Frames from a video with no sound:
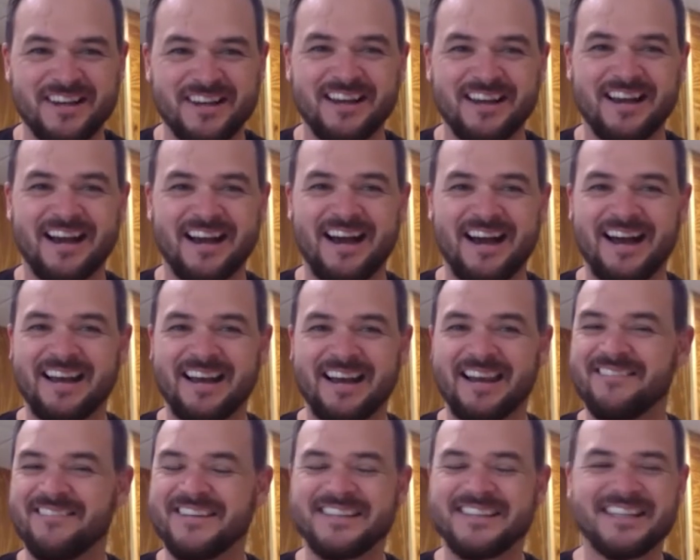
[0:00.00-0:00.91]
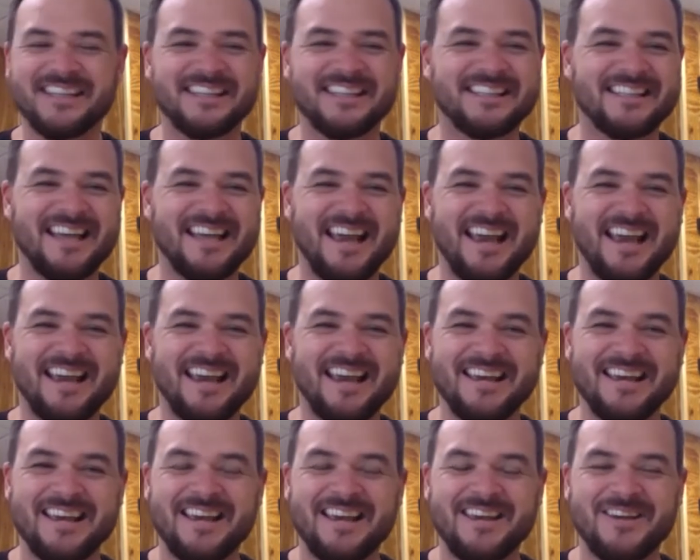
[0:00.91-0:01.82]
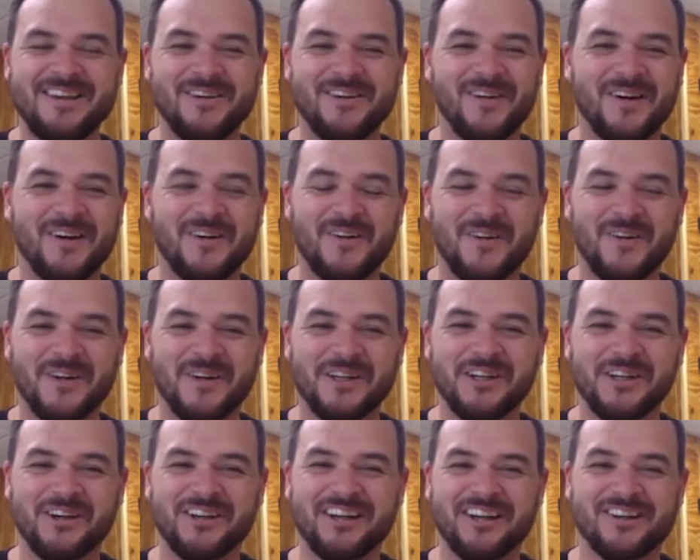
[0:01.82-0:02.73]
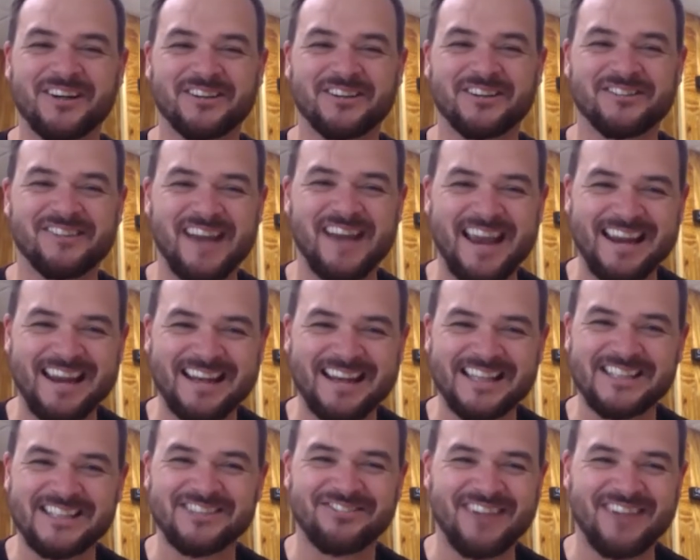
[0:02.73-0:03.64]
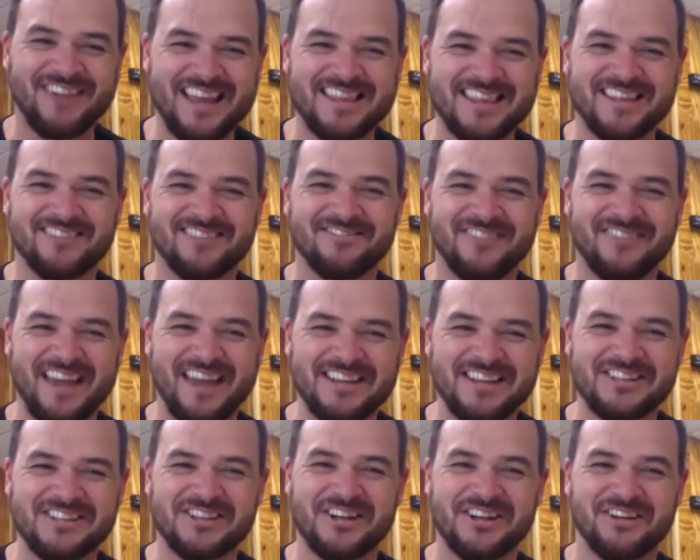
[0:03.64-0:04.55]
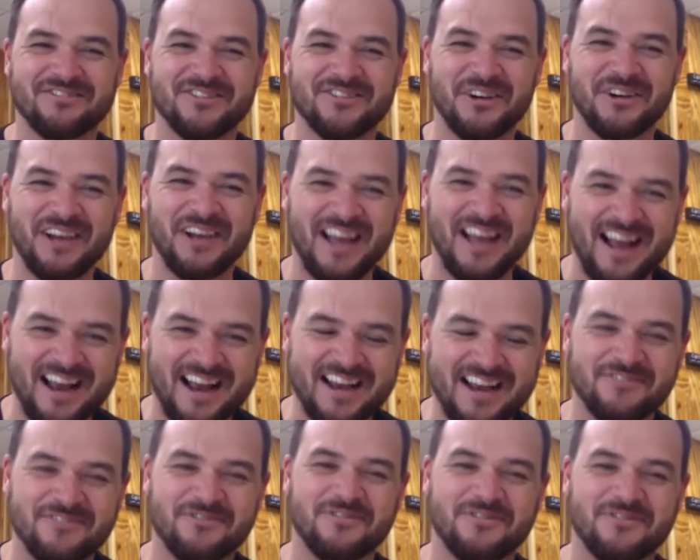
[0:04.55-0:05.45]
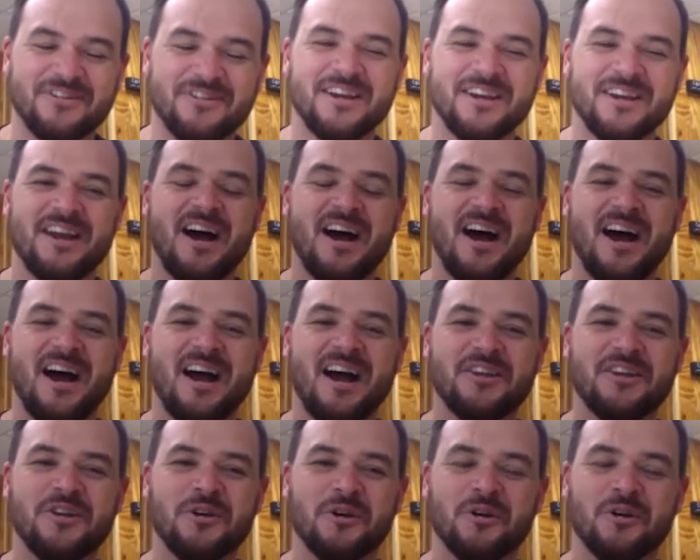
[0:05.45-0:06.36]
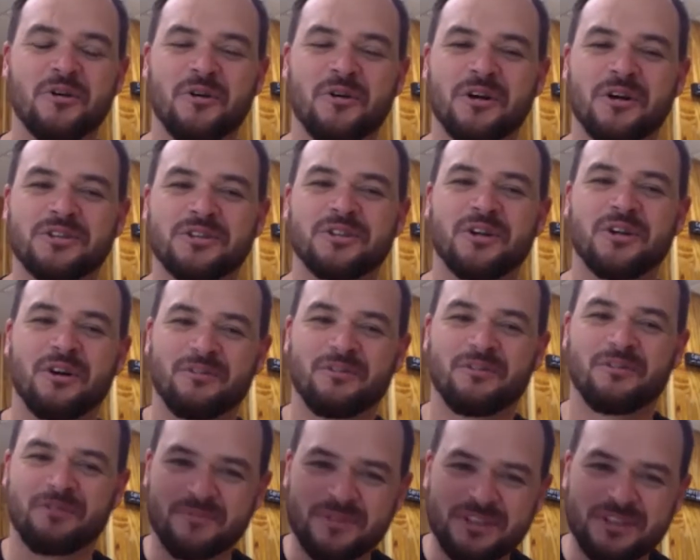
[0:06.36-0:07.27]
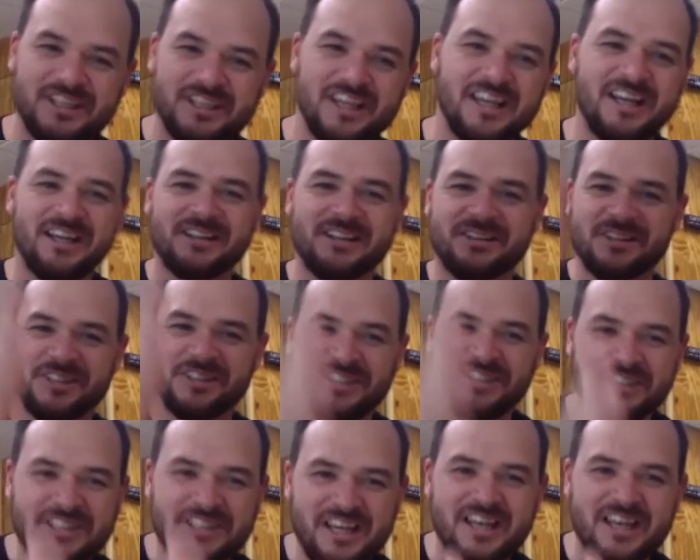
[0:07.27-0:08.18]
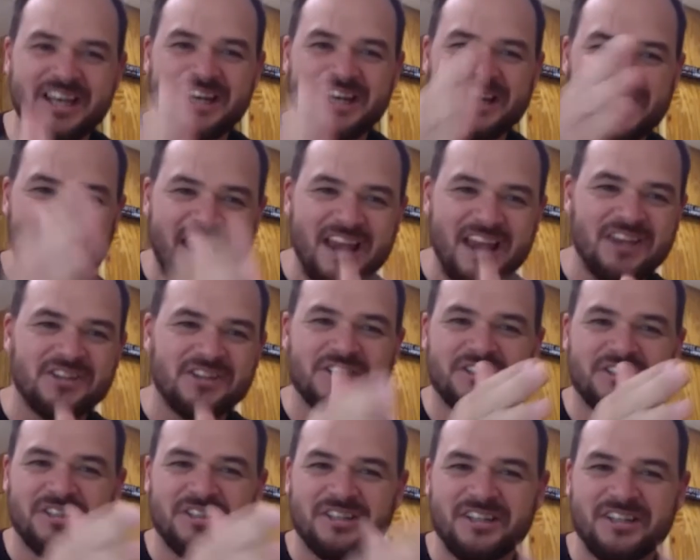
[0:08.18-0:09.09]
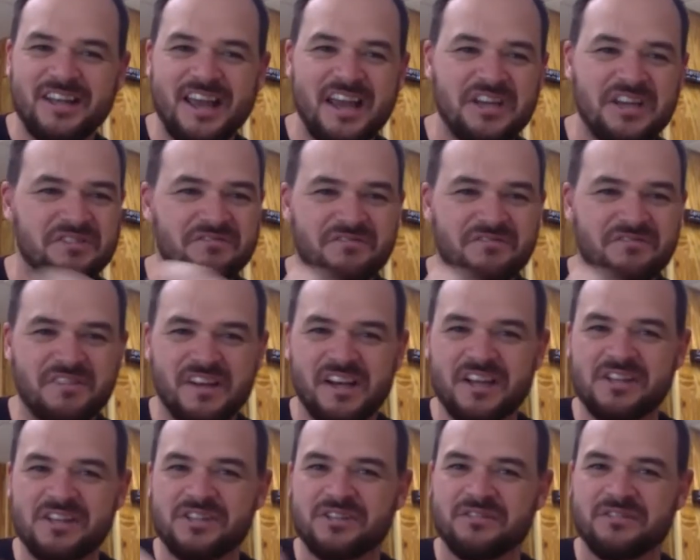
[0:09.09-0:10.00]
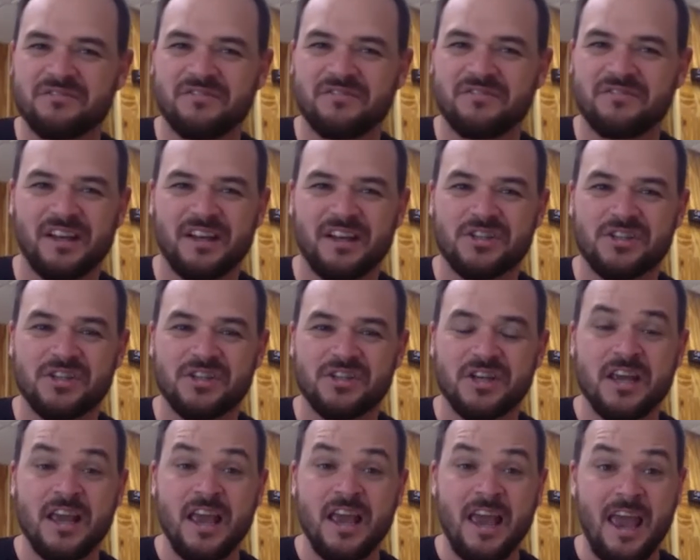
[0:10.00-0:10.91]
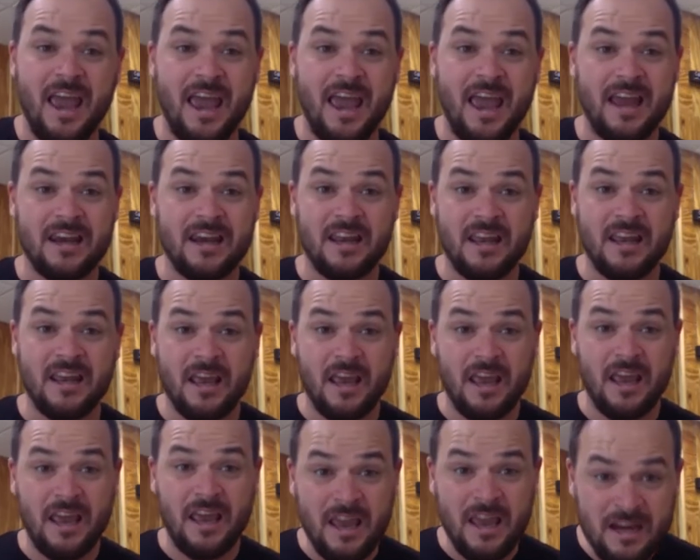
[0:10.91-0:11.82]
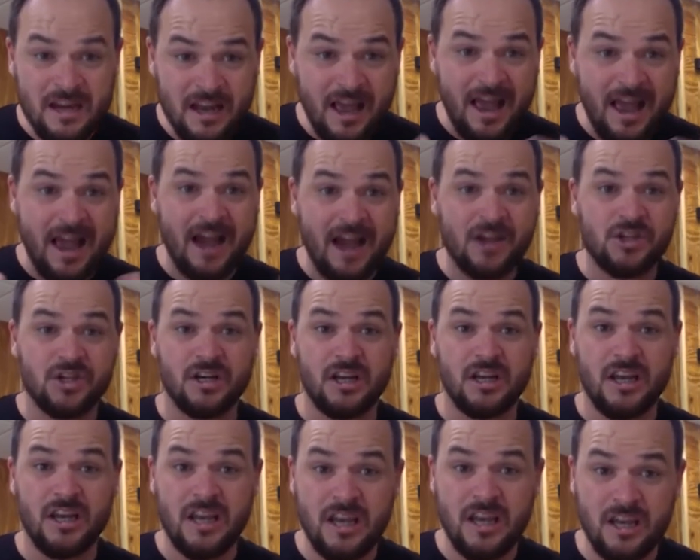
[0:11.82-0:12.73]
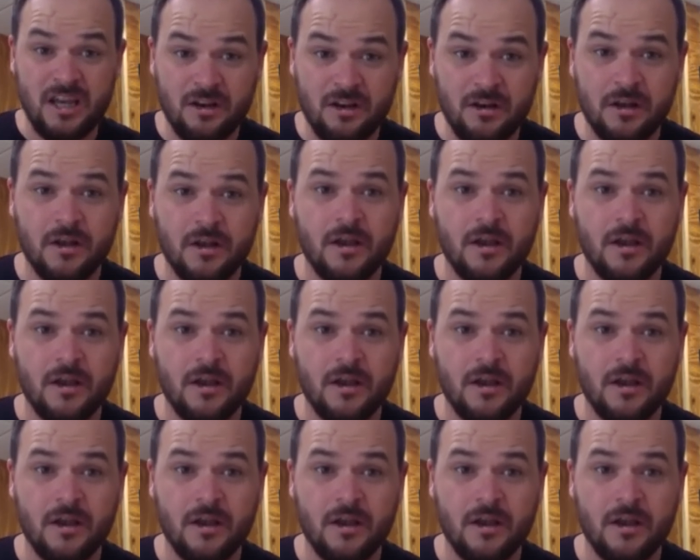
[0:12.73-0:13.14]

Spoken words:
Let me just say, you are going on the greatest faith adventure of your life. You're going to go from city to city, nation to nation, village to village, and in action, in